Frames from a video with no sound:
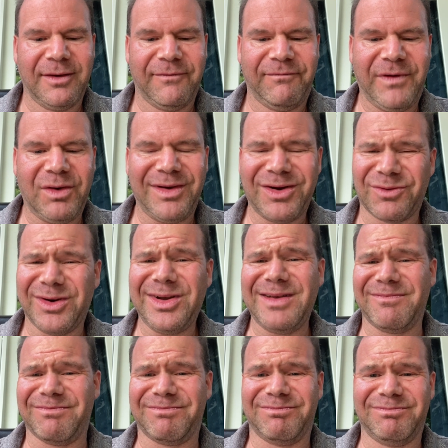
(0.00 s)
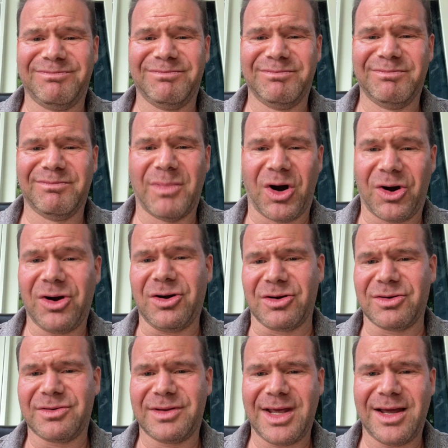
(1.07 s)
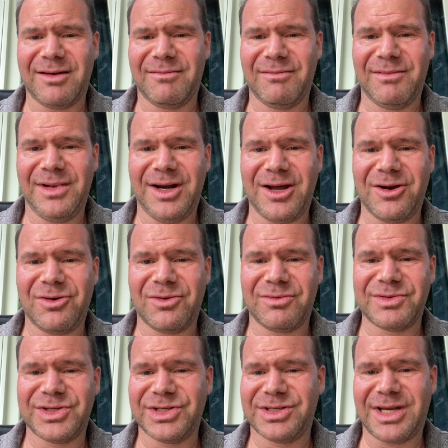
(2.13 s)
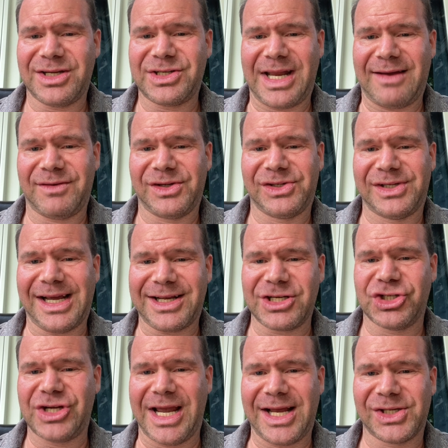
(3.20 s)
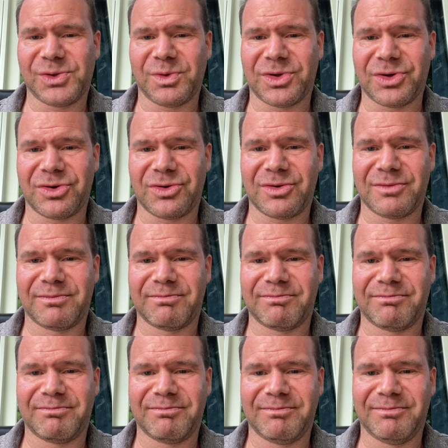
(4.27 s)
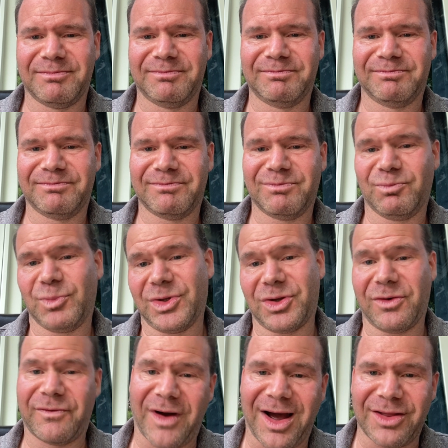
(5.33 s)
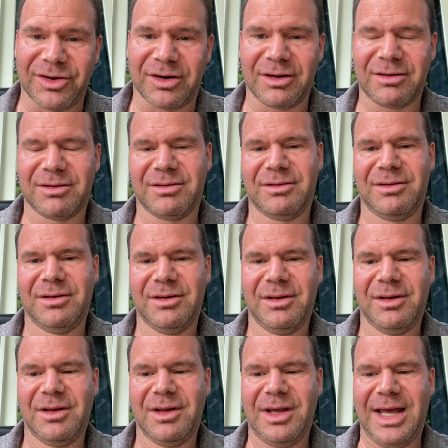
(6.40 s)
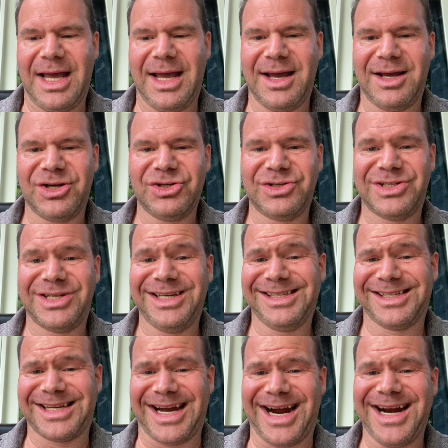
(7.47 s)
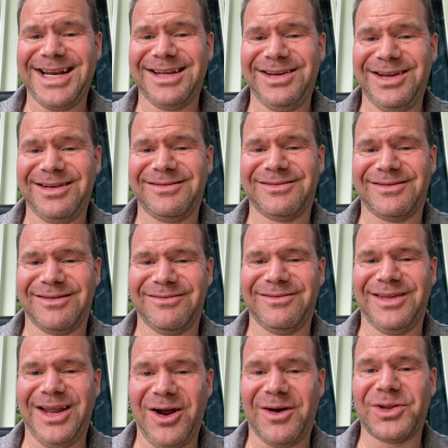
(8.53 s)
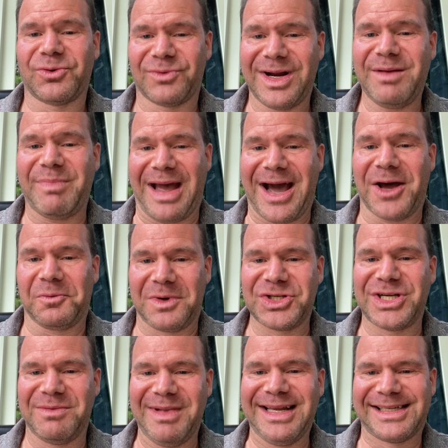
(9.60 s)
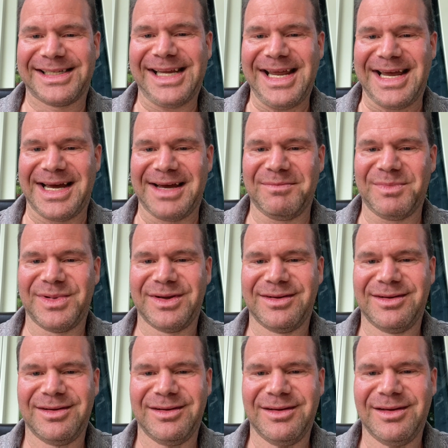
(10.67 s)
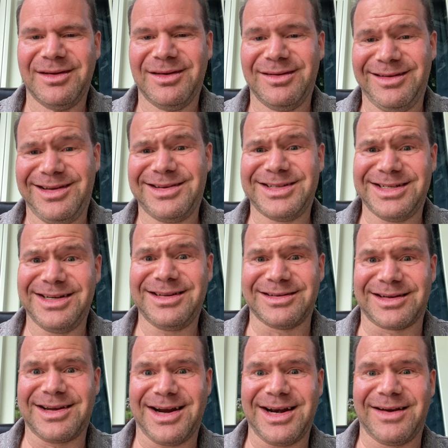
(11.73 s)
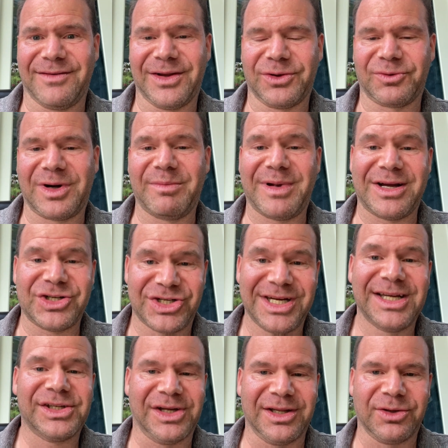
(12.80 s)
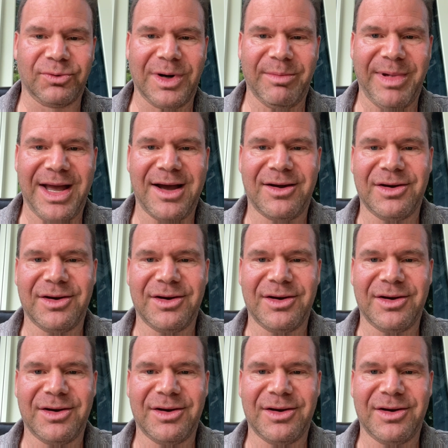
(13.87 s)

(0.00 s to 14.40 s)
feeling really hurt that you know she doesn't have the second chance with her with her father, and she's kind of you know, on the rebound when she meets Sam. Uh, she's not kind of on the rebound; she is on the rebound,